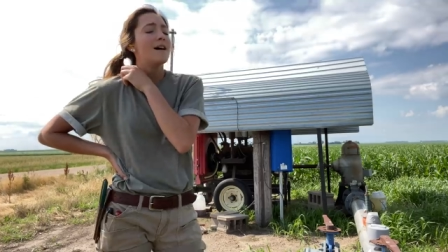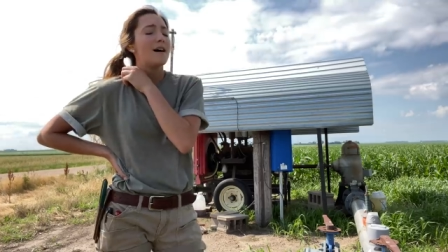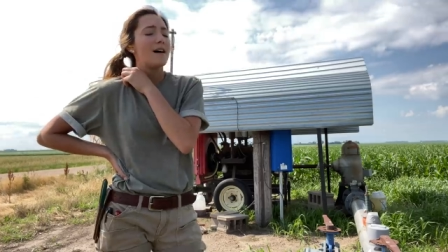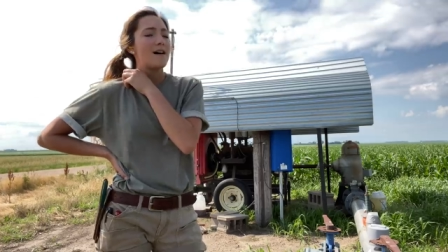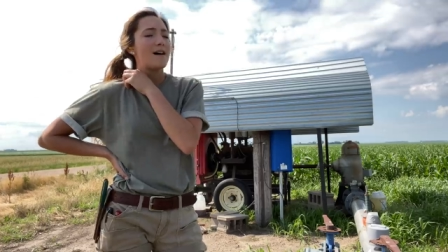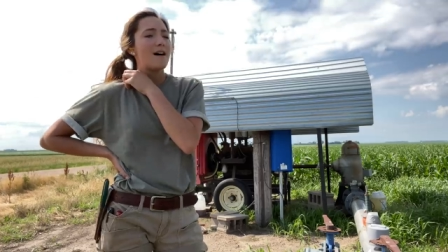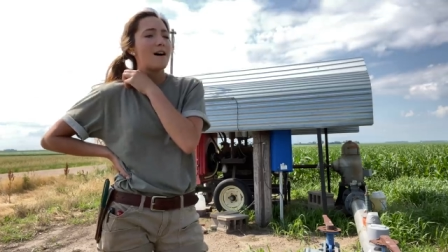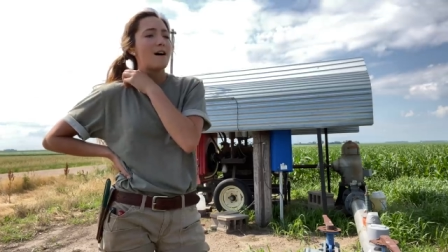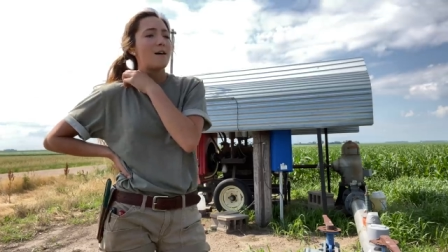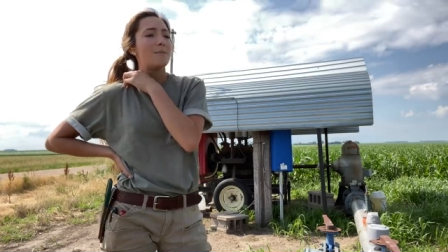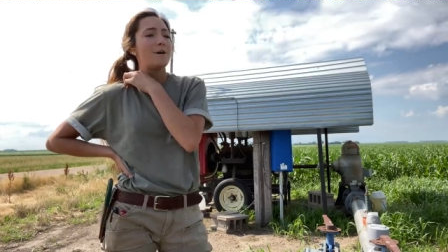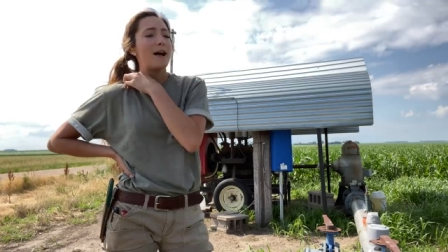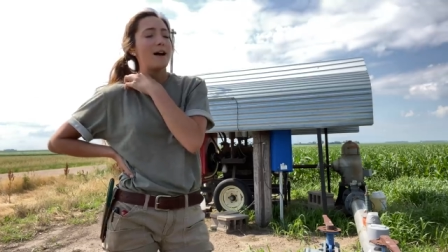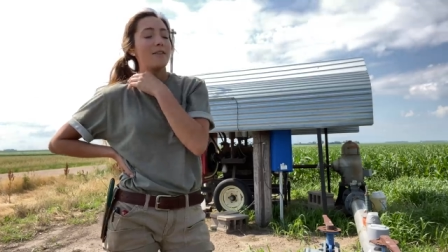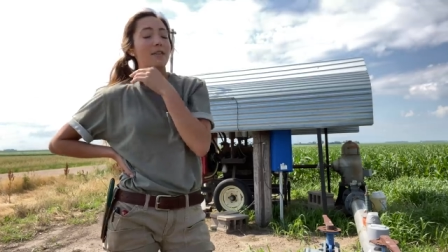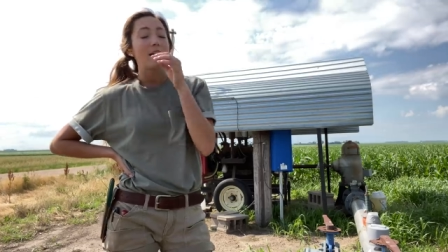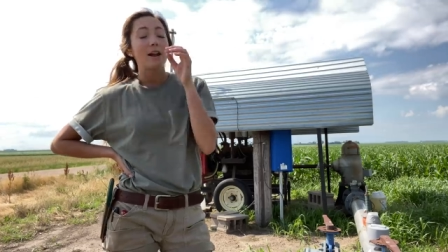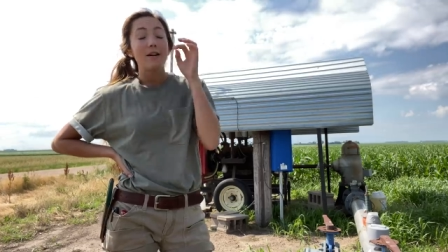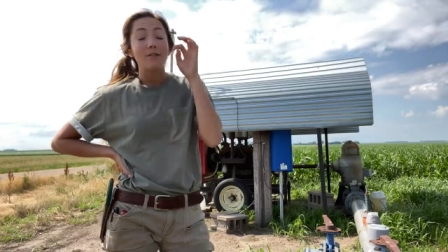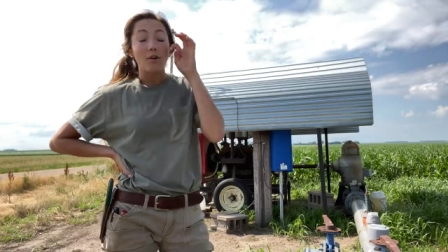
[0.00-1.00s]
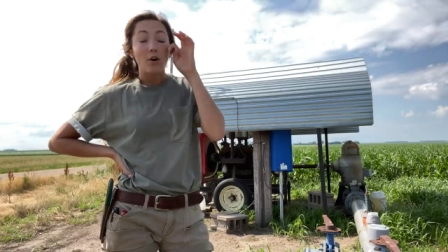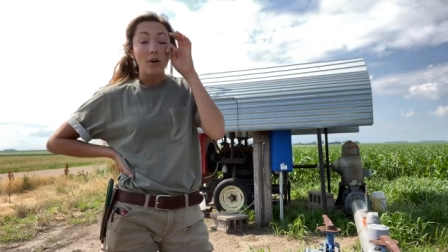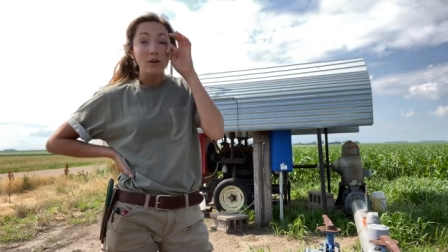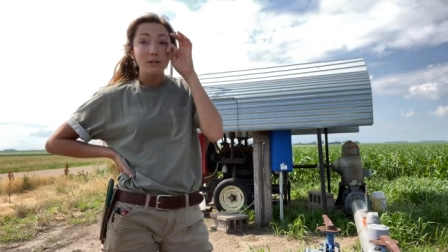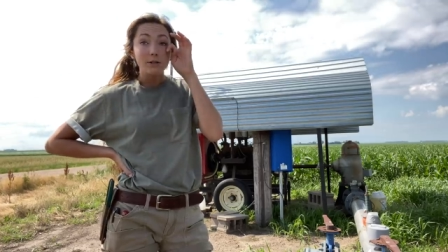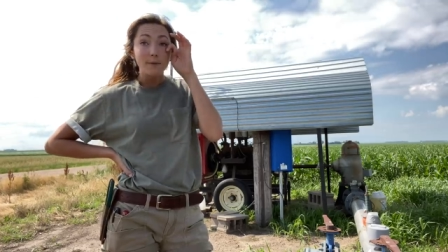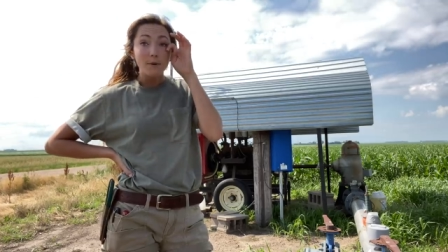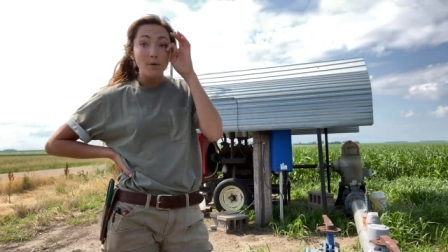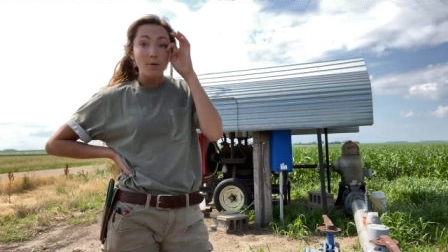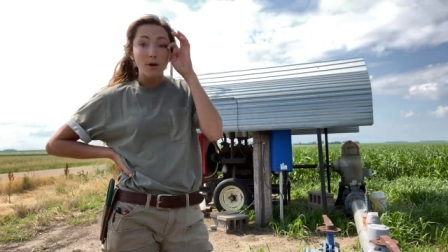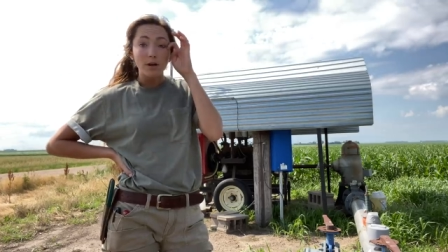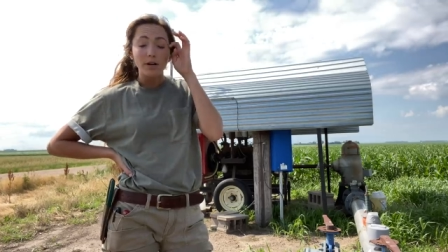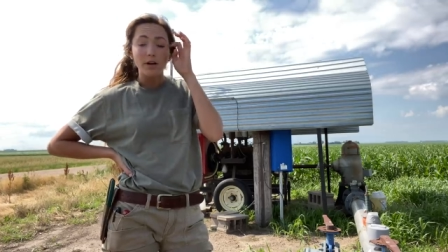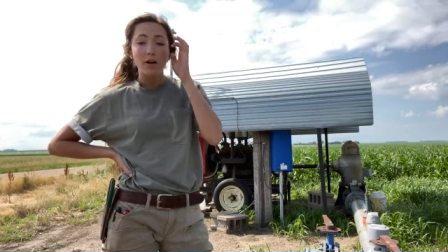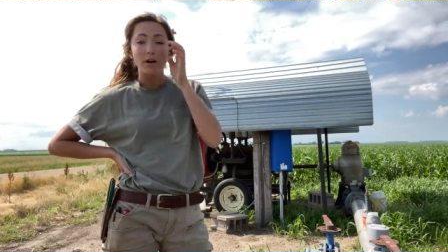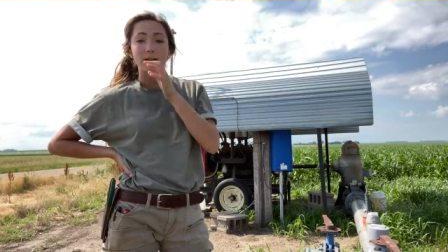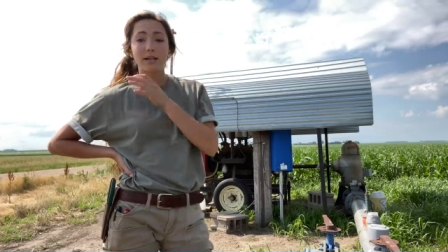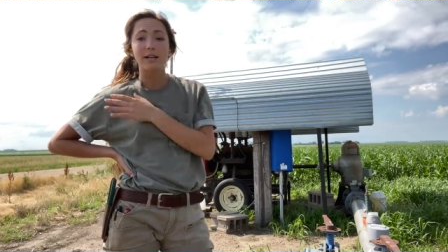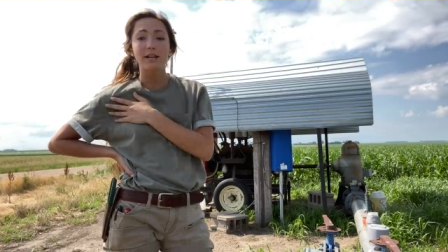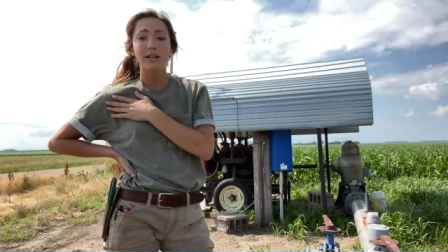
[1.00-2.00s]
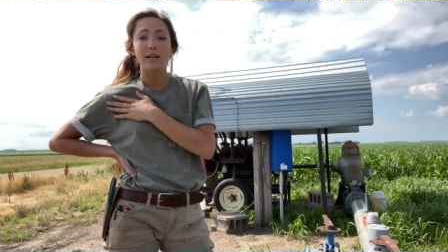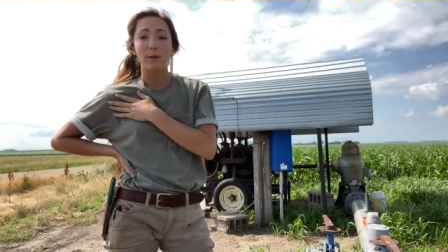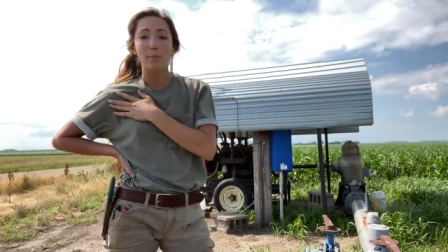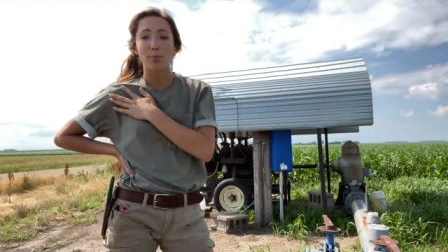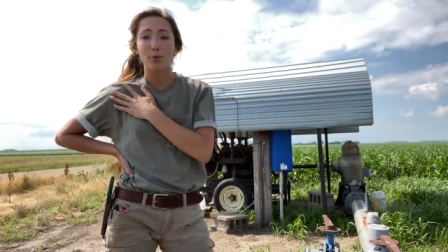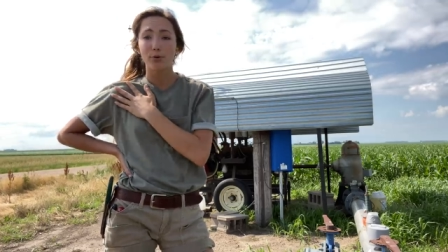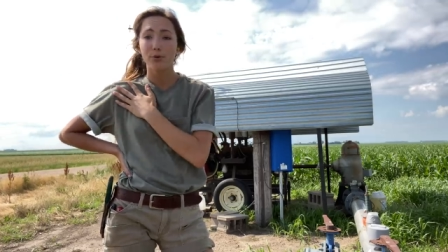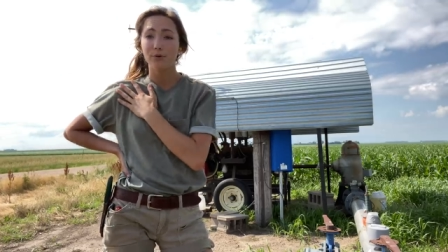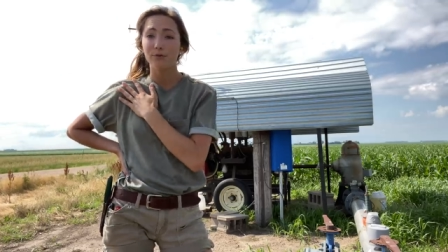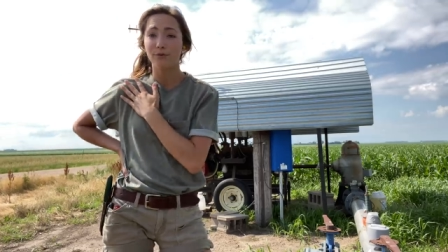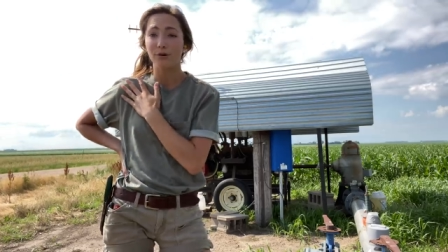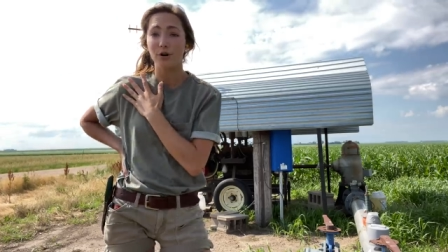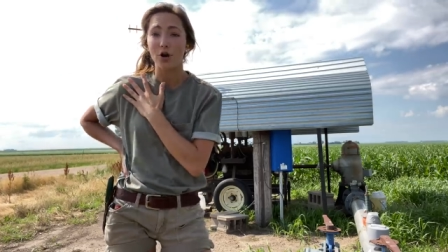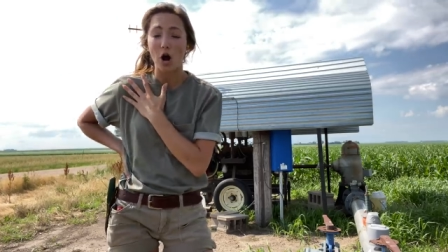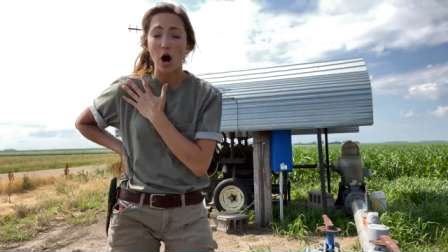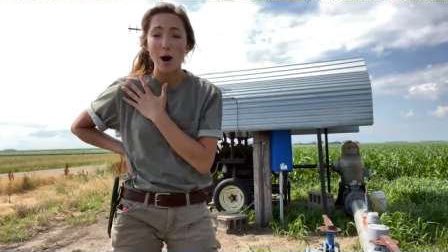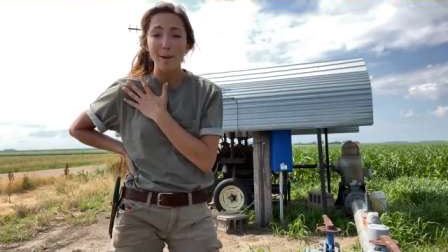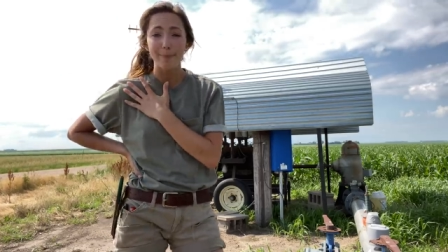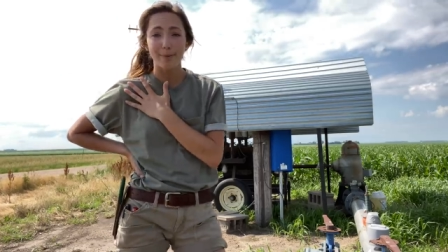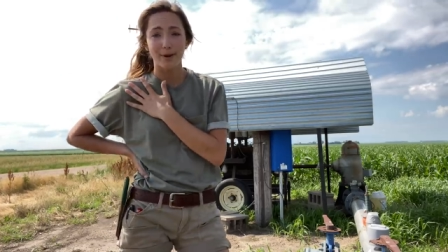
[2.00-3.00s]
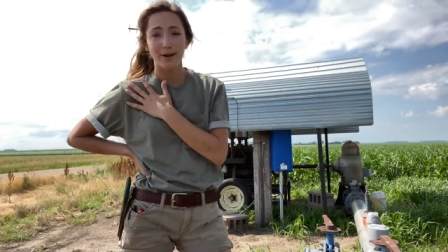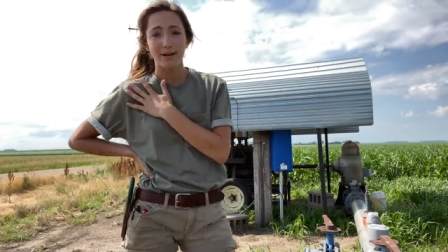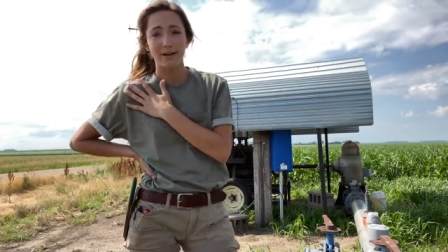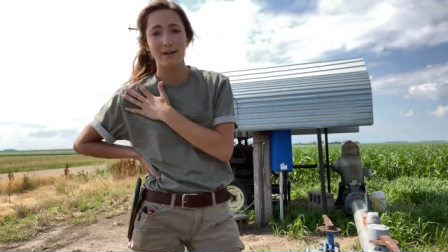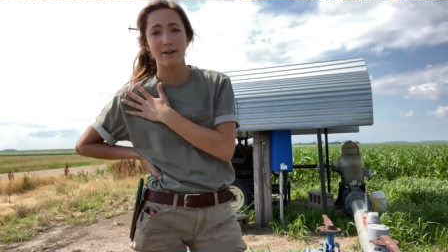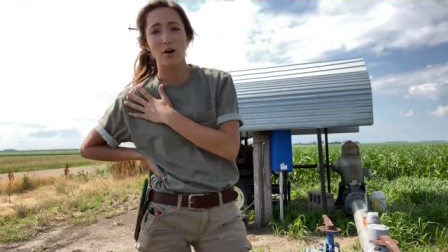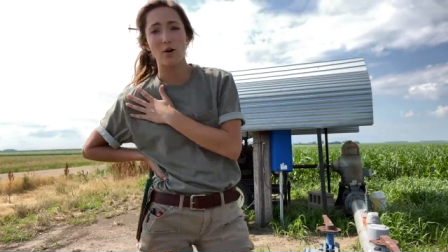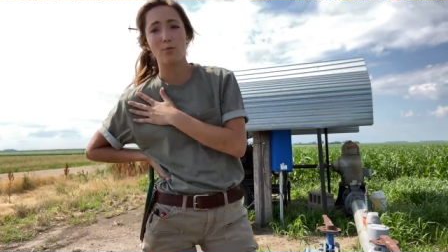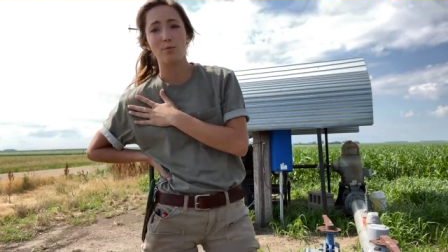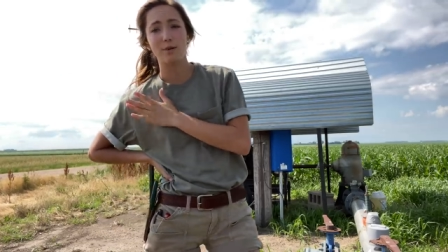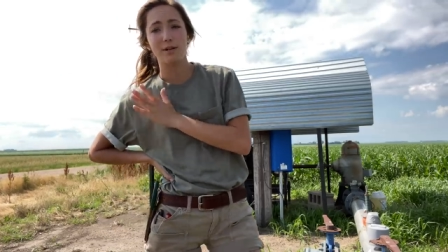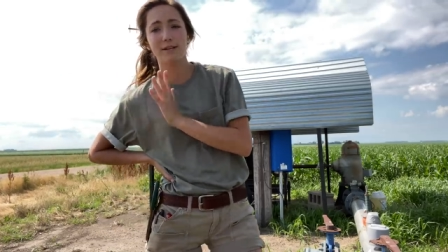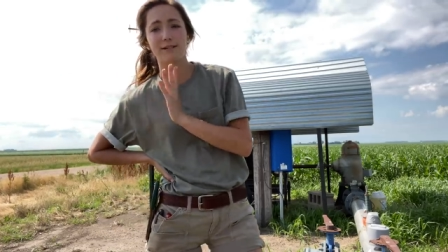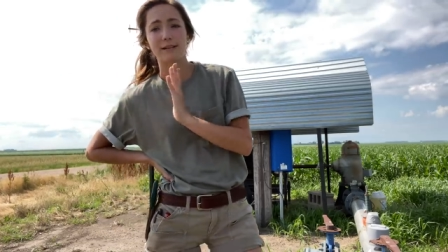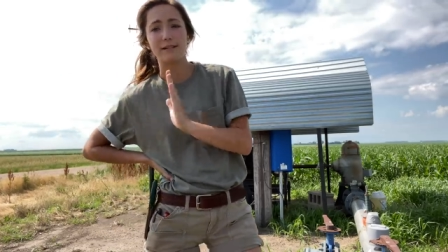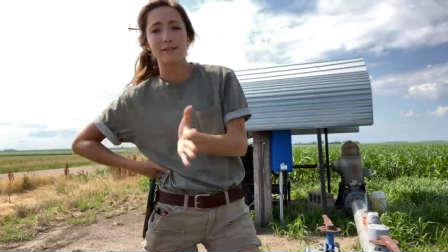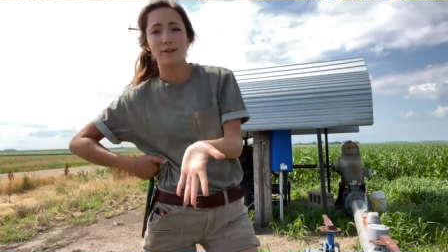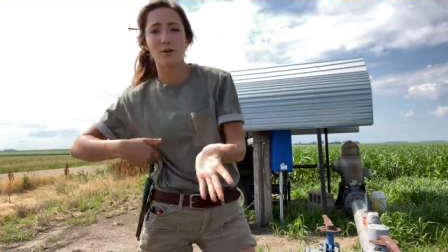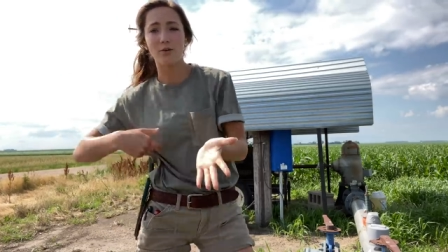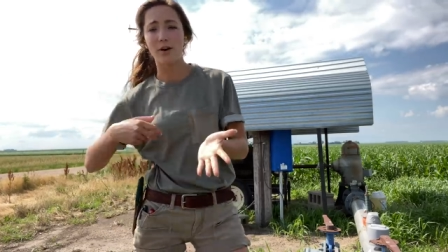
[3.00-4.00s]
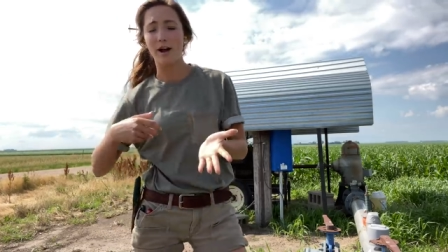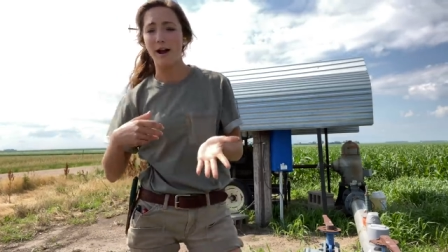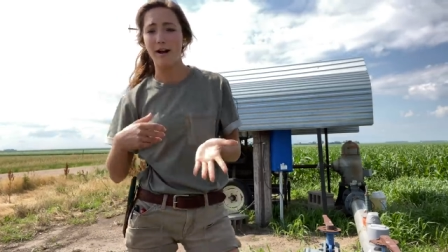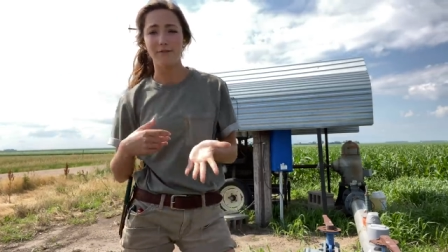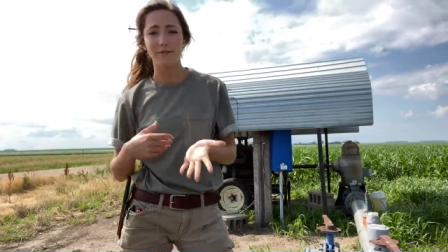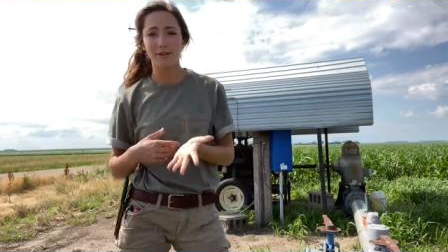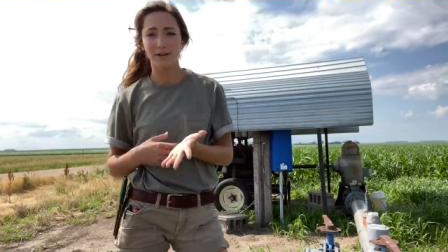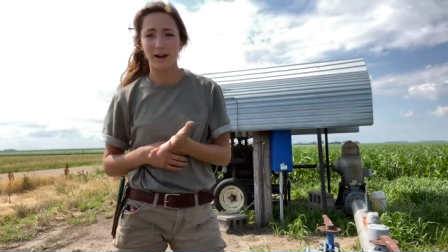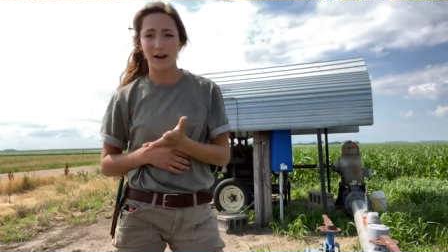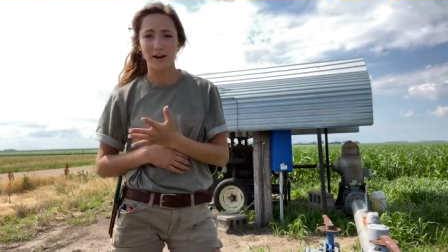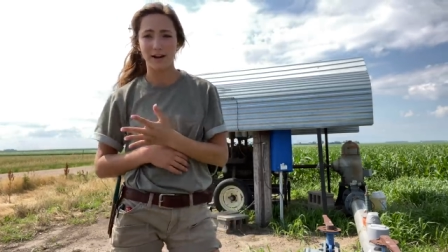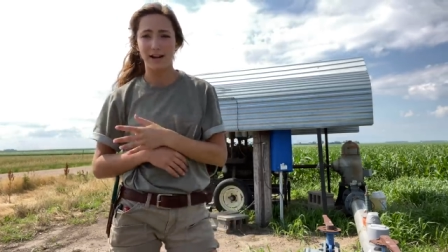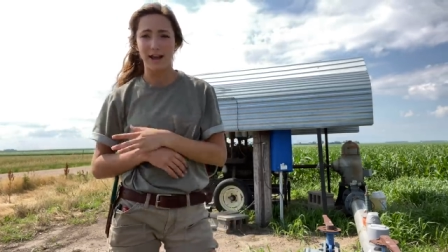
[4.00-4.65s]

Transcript: Um, and then I've also been working on getting approved for an operating note because I don't have the kind of